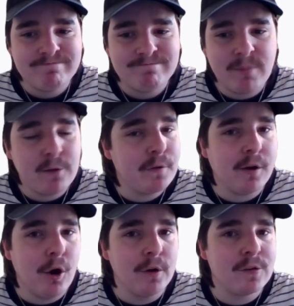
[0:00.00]
but if we
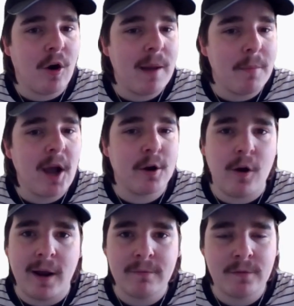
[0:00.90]
lose, I might
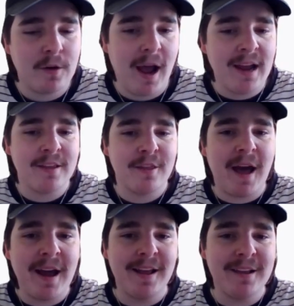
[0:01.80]
cry. So hey,
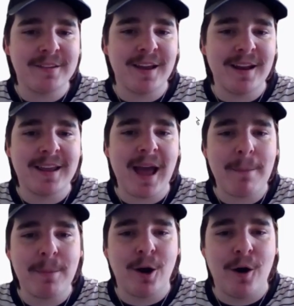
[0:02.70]
that is gonna
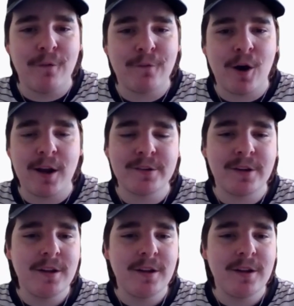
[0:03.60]
cap it off, guys.